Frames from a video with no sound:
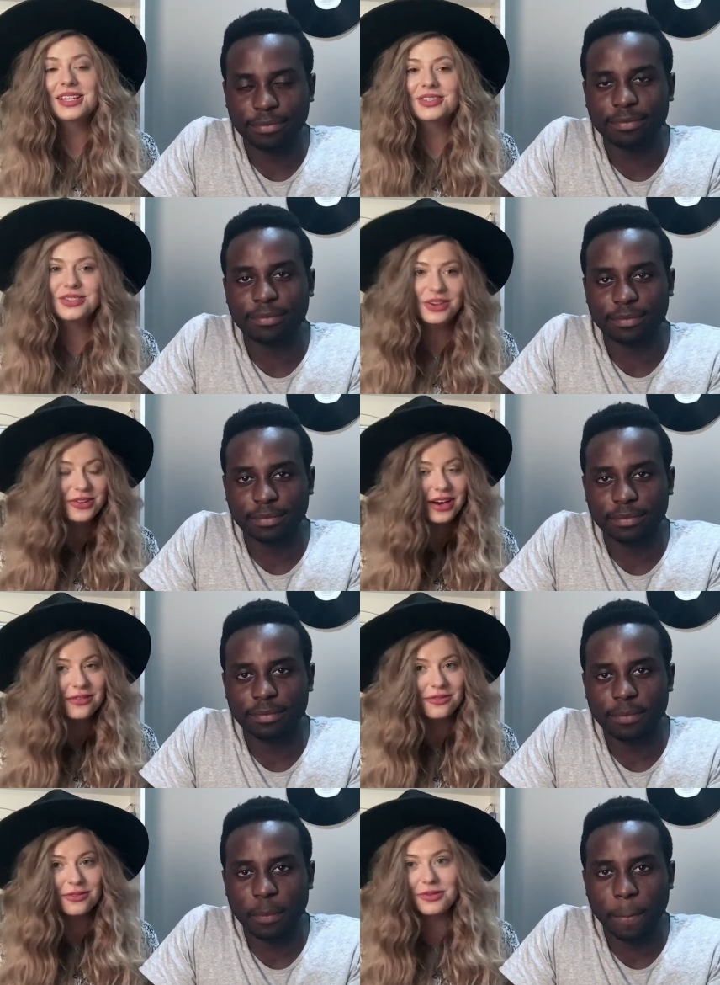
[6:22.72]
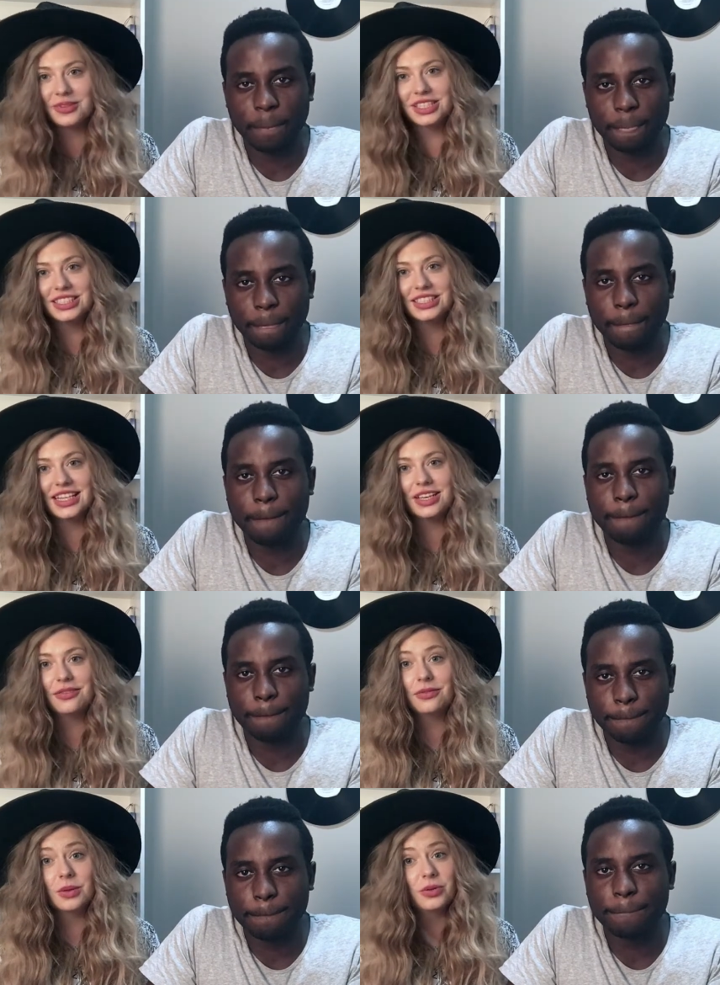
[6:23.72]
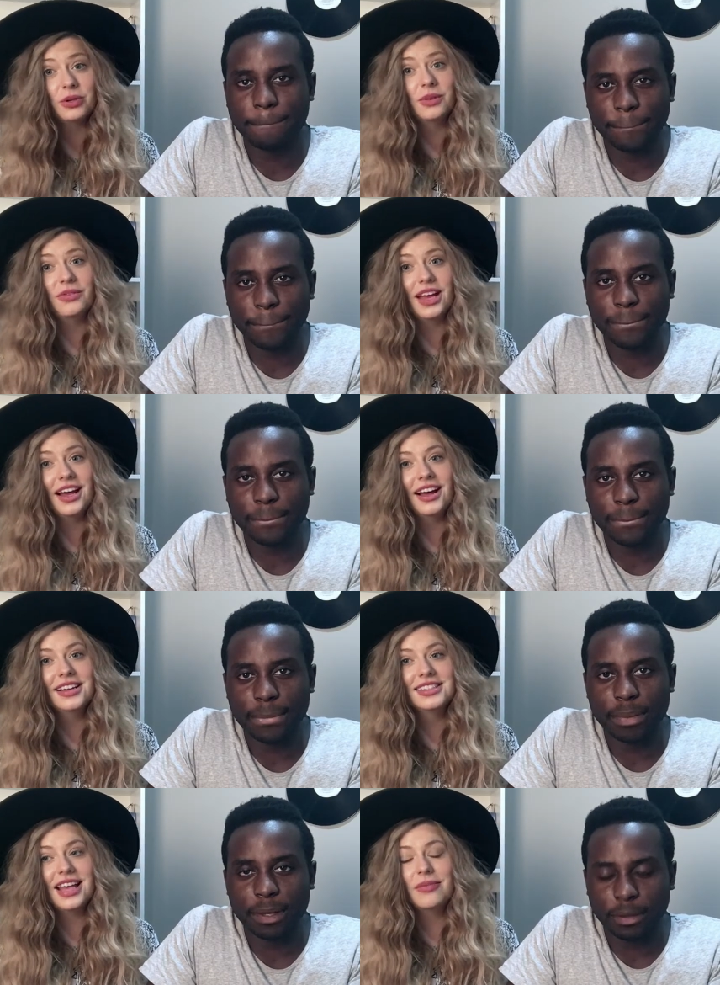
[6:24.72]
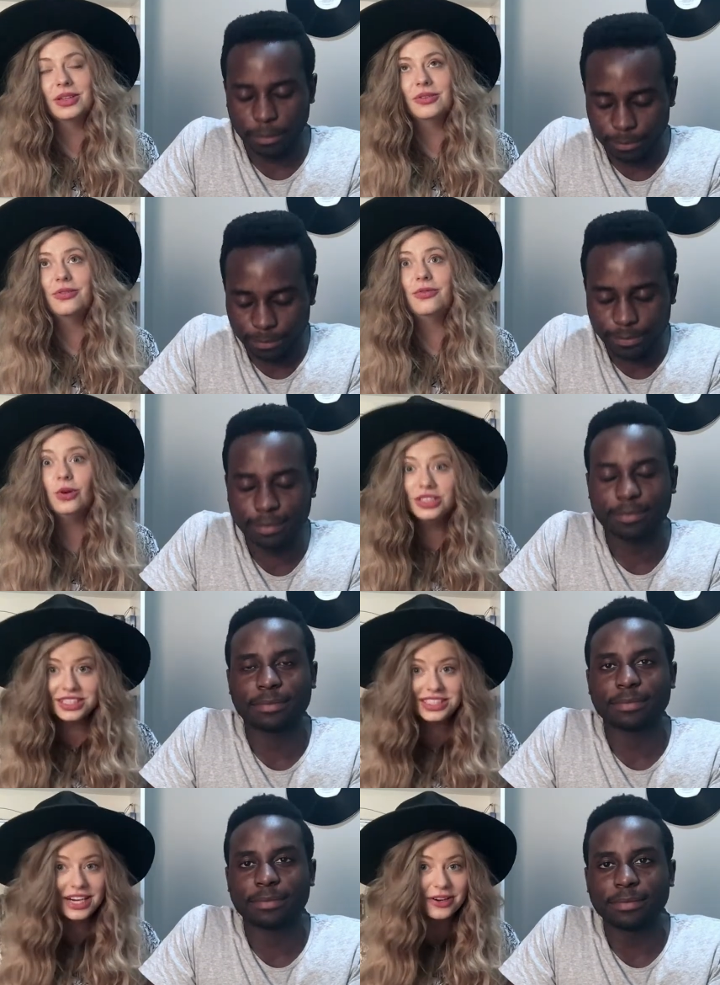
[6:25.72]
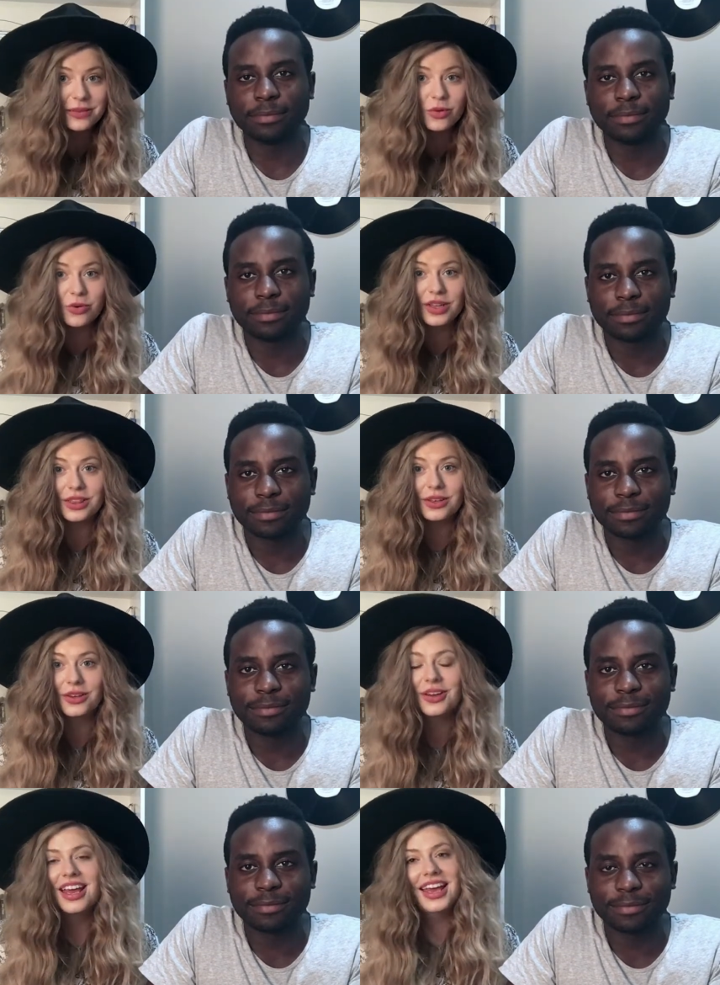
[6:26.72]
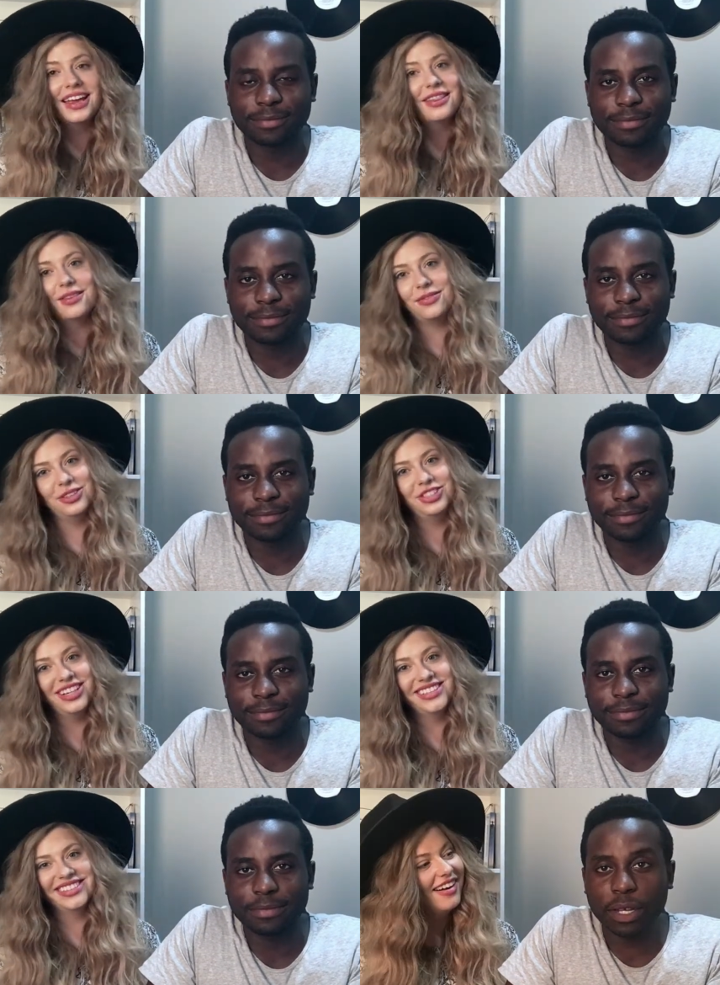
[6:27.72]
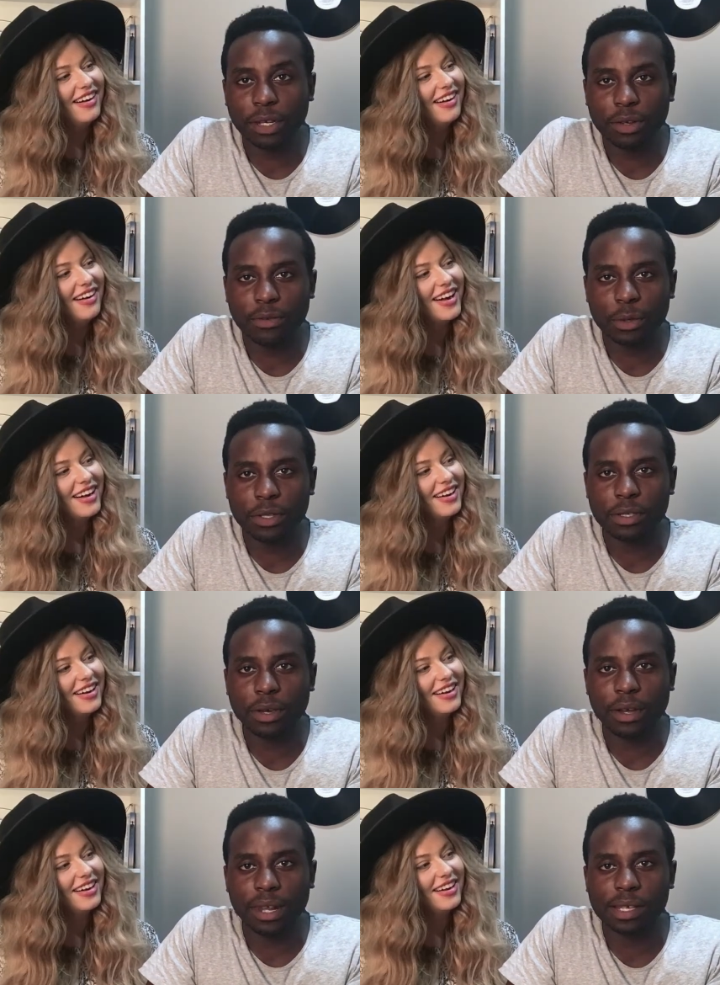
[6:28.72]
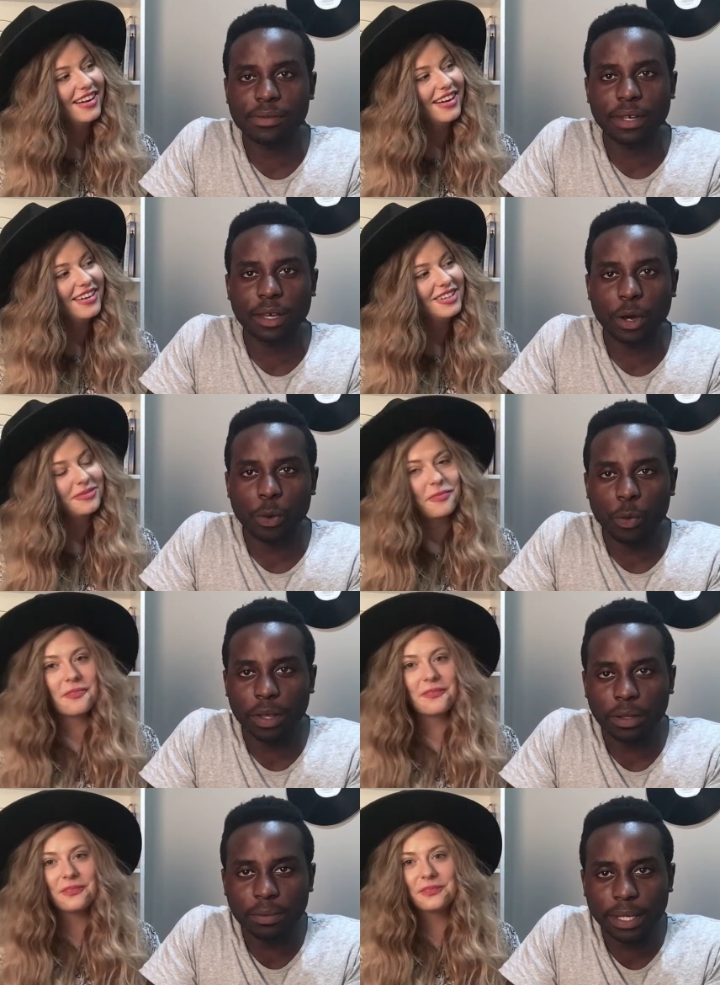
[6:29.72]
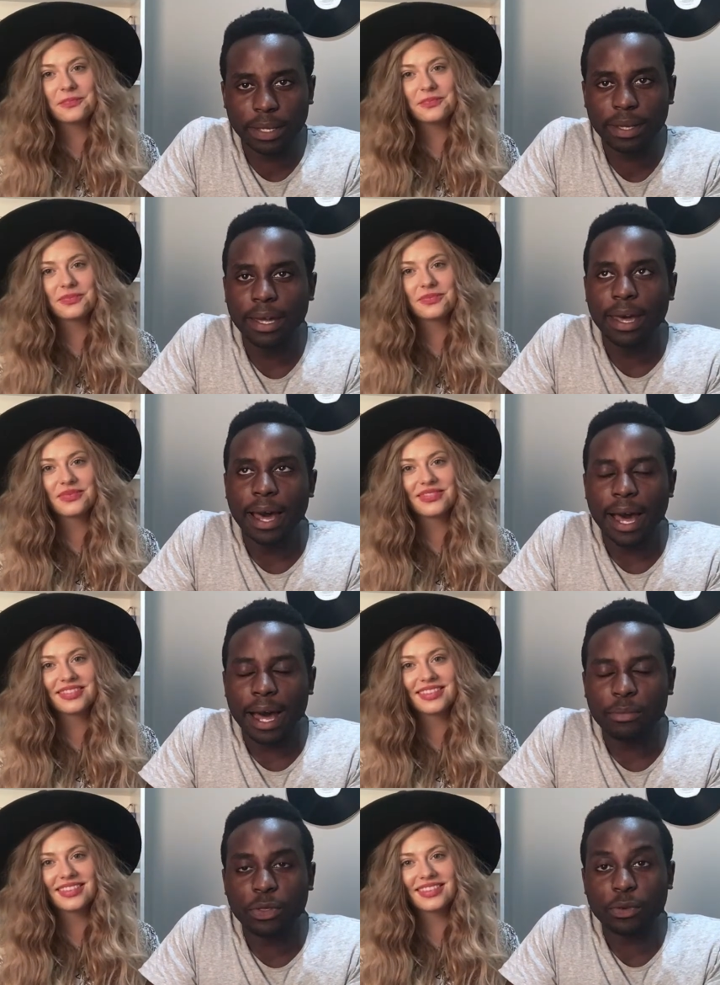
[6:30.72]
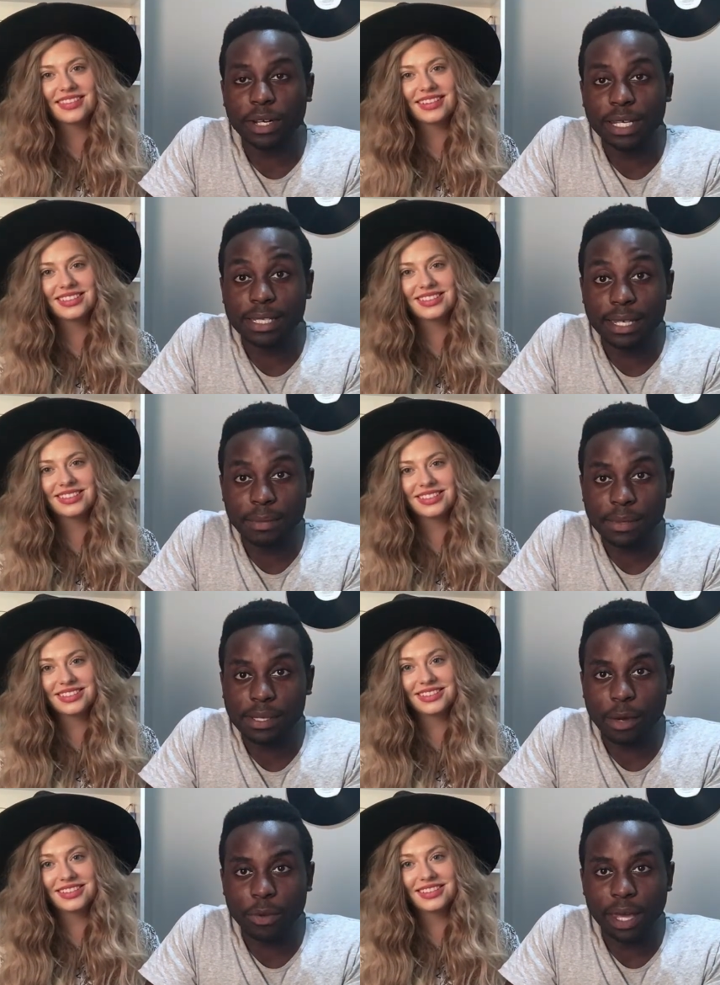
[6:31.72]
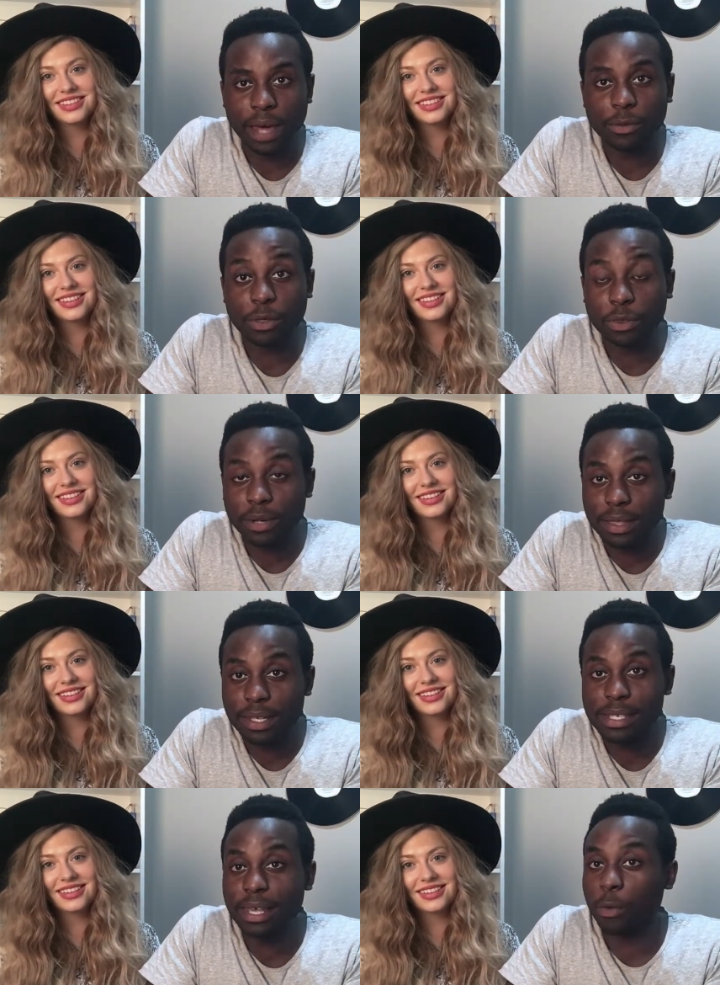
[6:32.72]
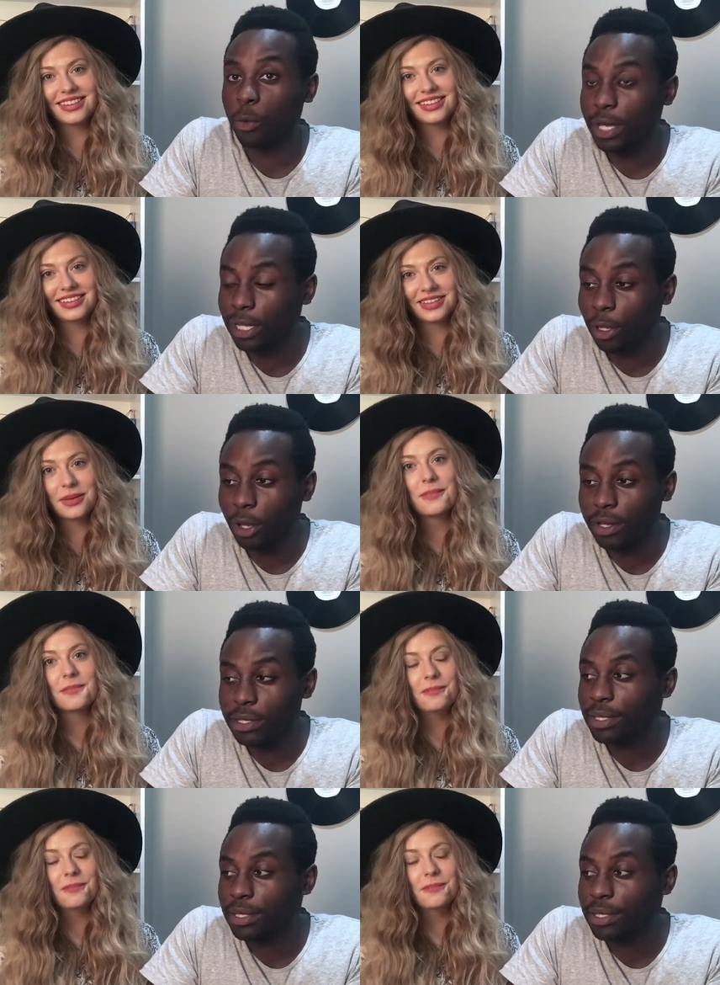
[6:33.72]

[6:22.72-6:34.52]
Speaker 1: are so grateful. We want to just thank you from the bottom of our hearts and we look forward to sharing more with you in the future.
Speaker 2: can look forward to our next video will be um, three tips that we have or three things that we learnt